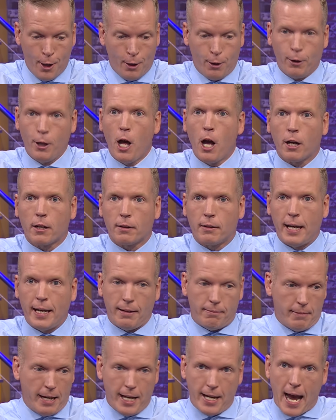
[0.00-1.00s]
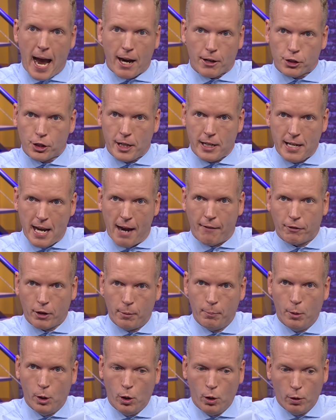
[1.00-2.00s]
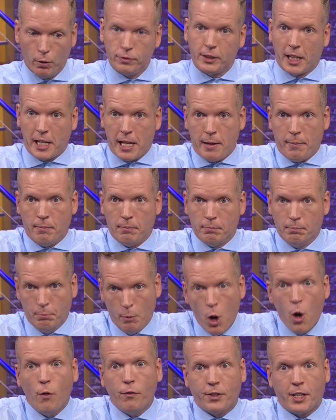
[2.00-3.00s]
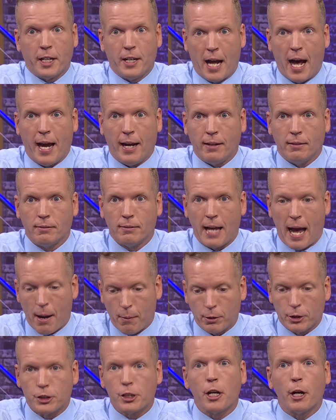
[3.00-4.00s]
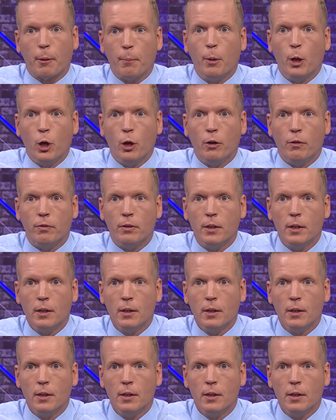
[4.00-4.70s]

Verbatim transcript: look, he he actually never moves, and he moved tonight. That was their move.